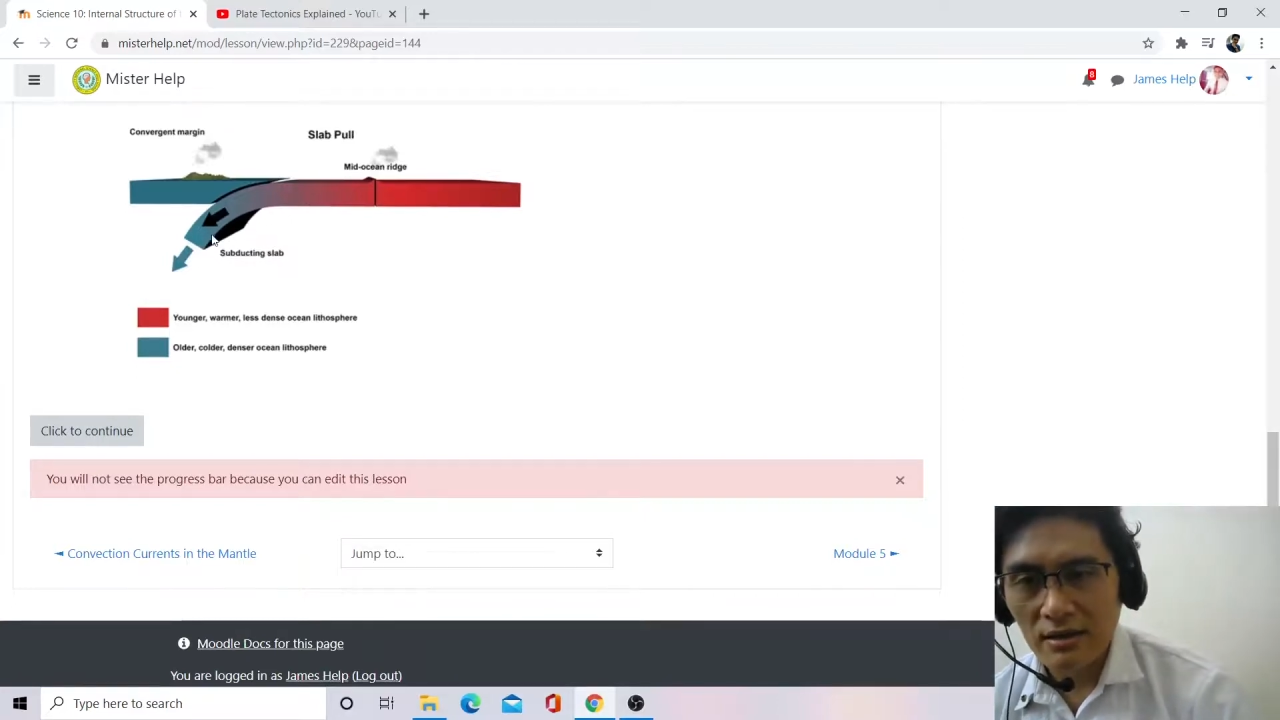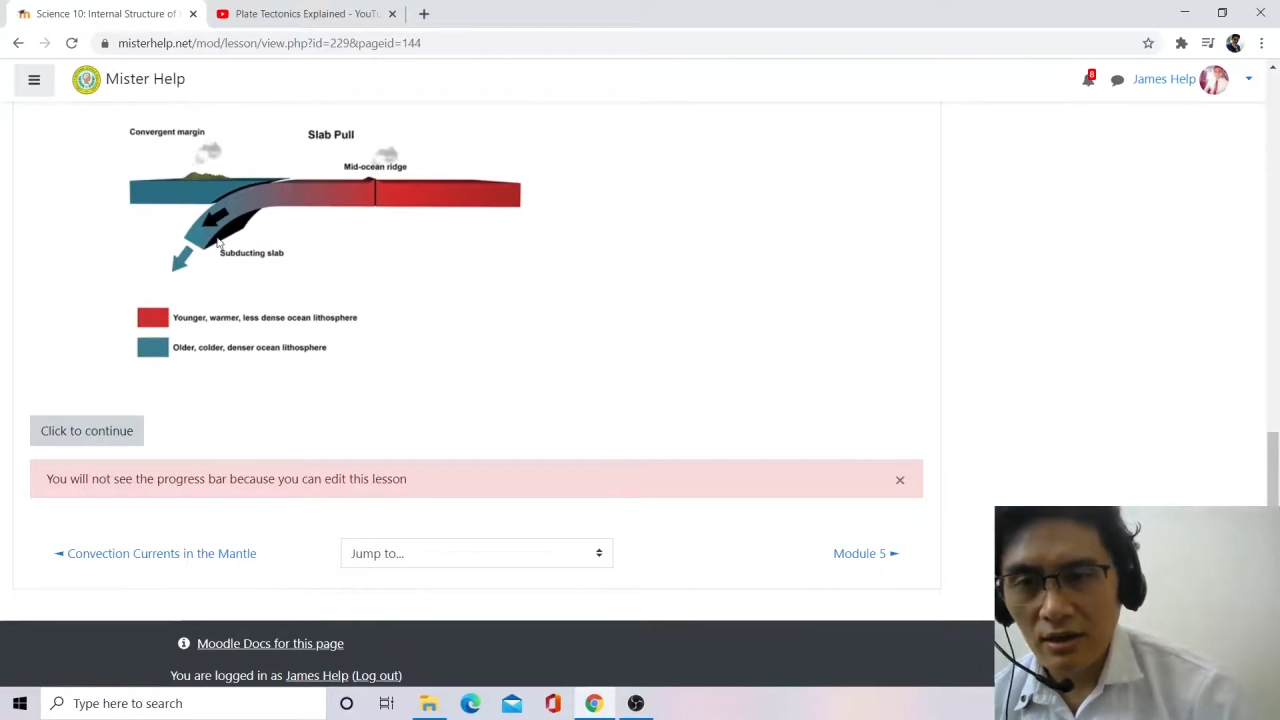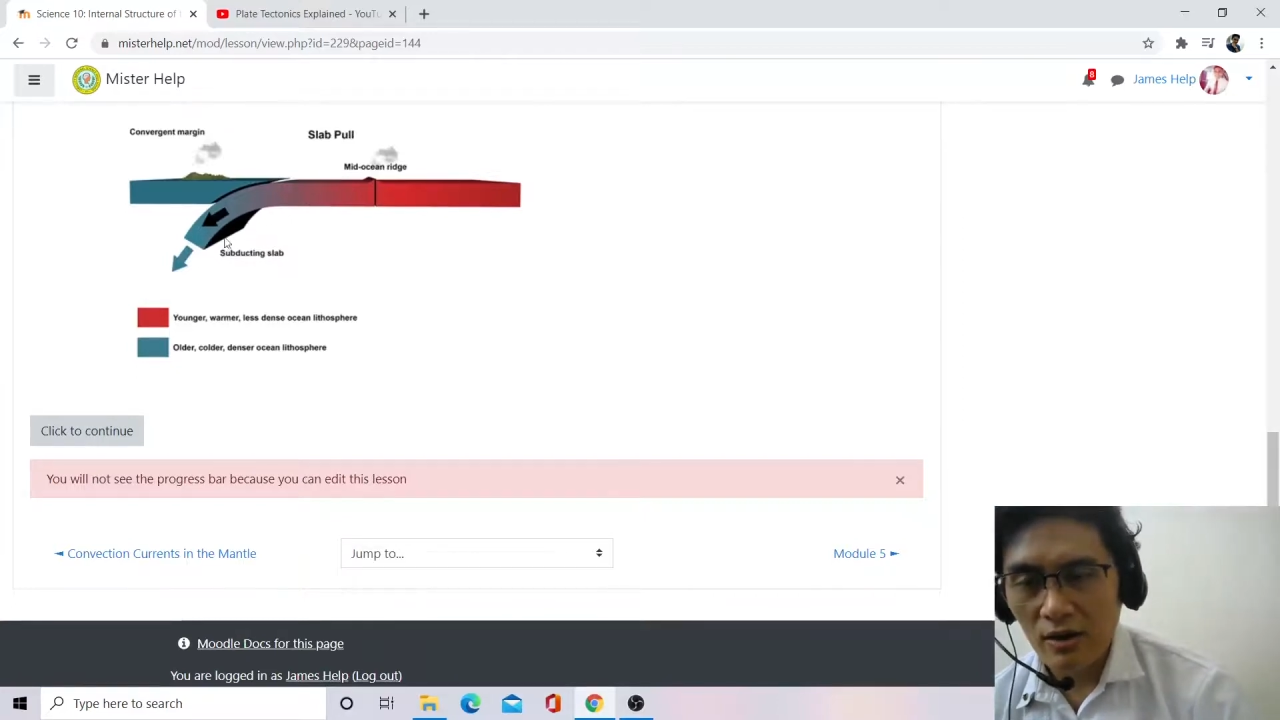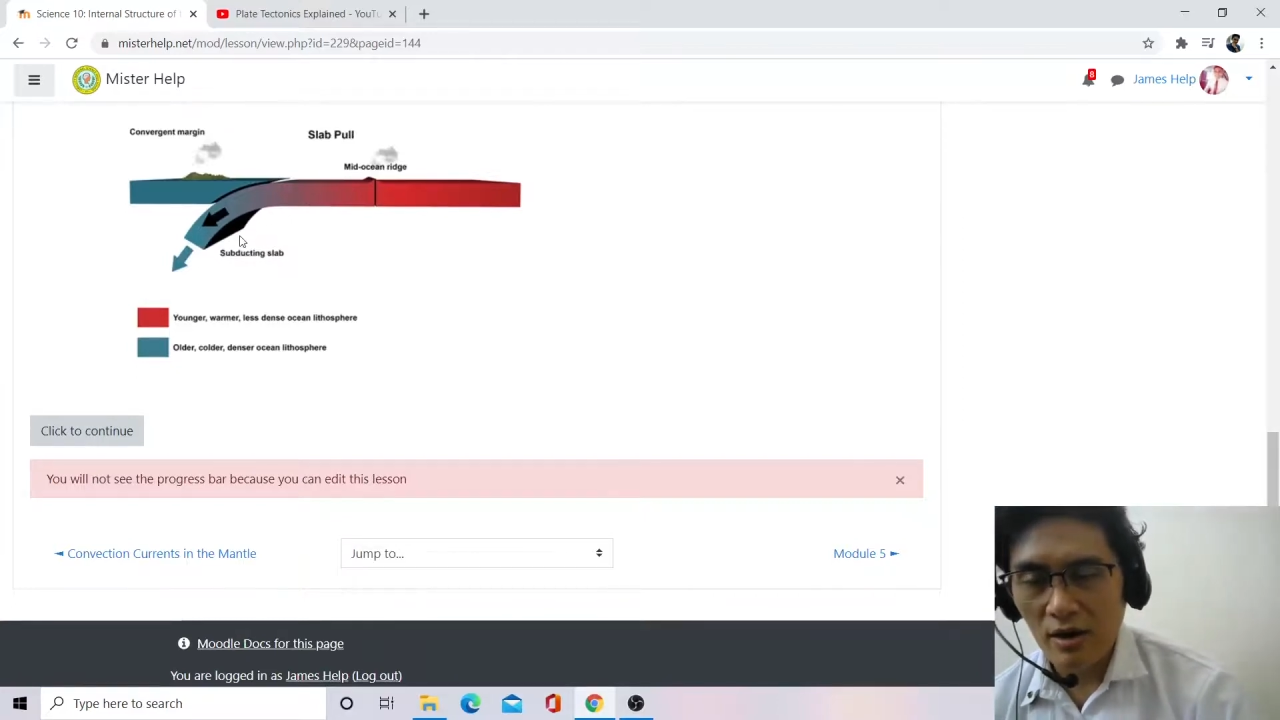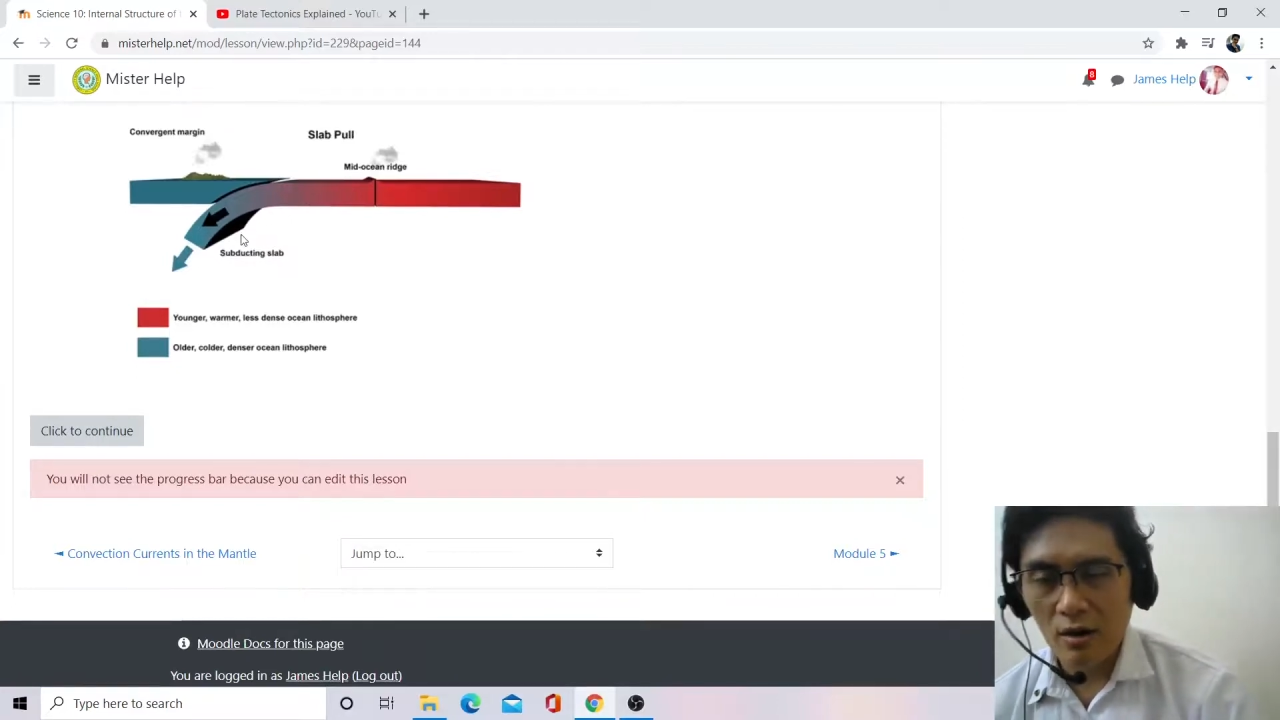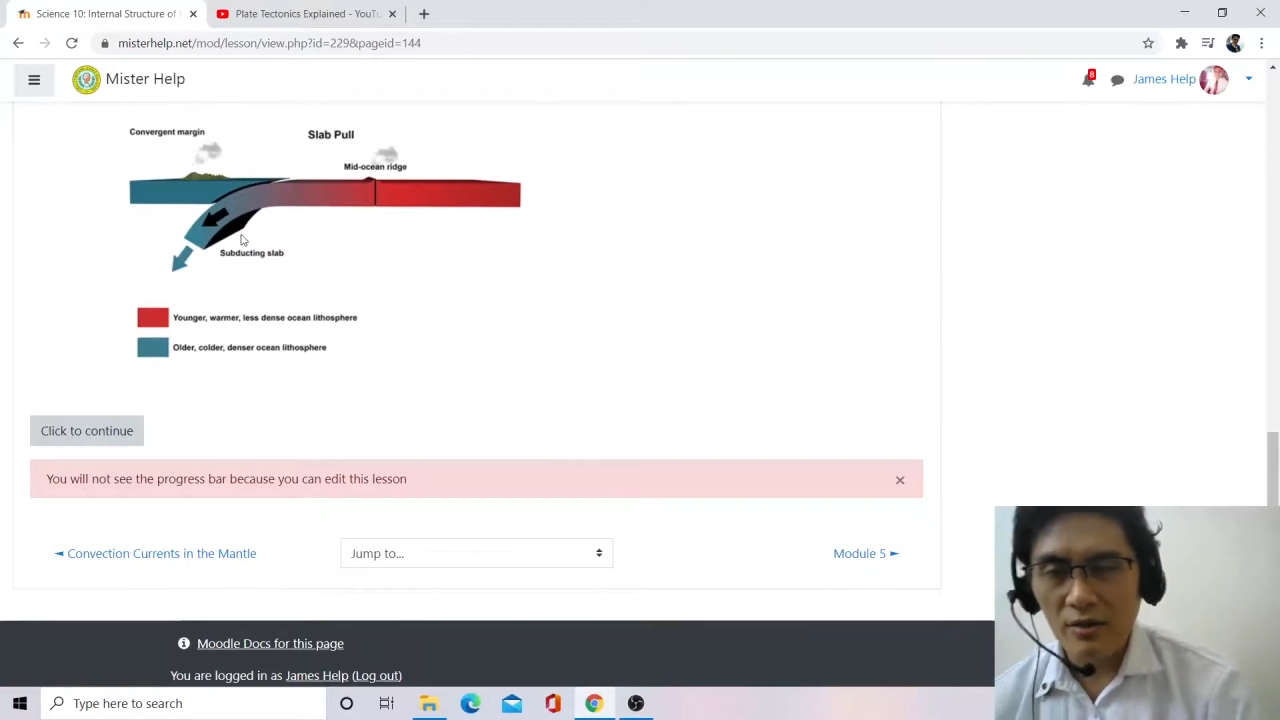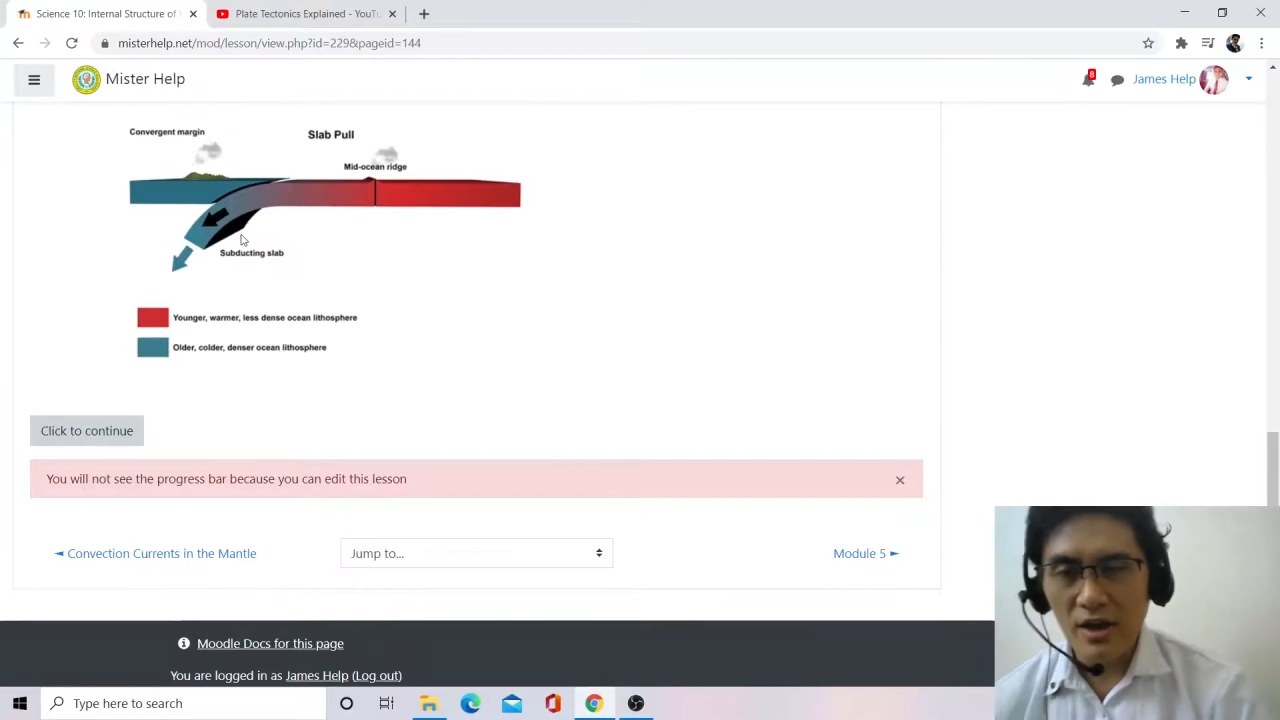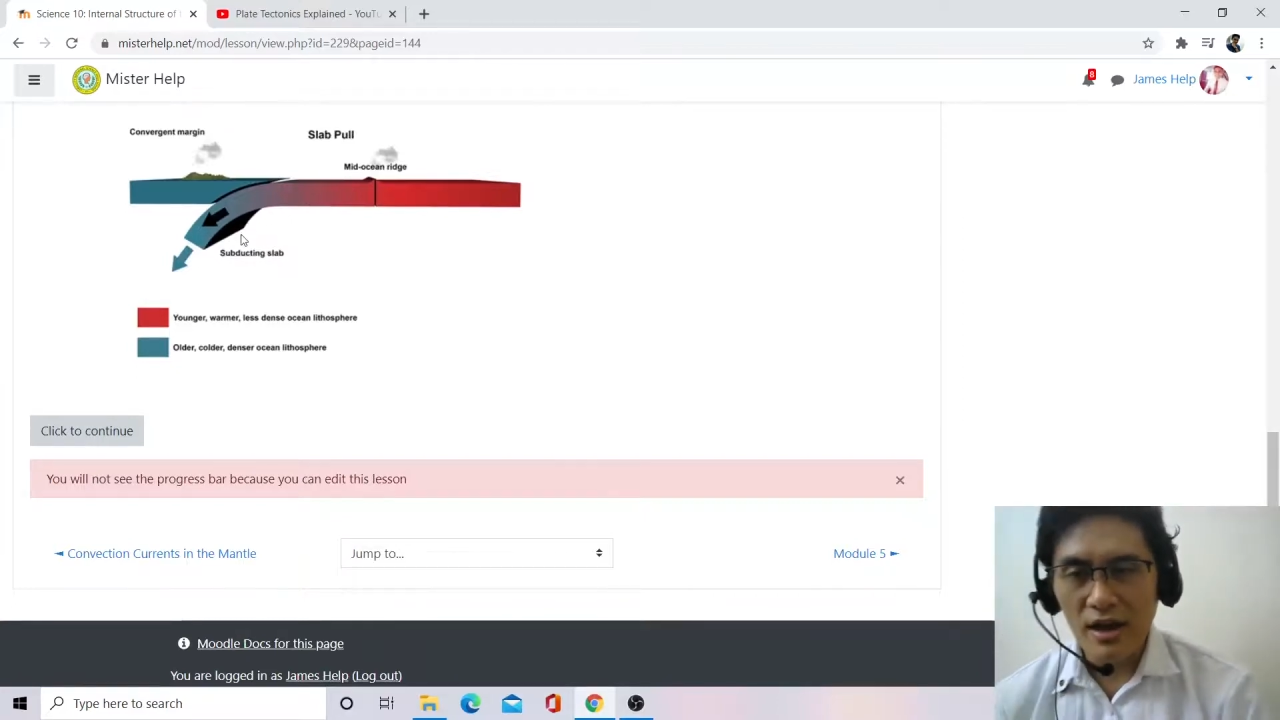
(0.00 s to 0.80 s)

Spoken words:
or the